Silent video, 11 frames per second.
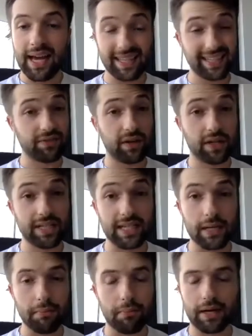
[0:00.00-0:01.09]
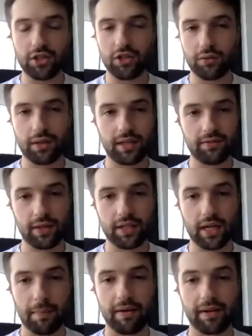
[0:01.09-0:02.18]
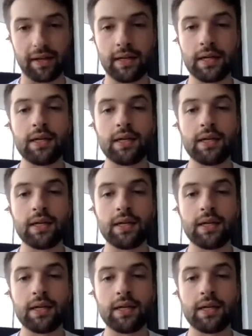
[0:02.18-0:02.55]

I think it's very deep, but I just don't think it's very top heavy.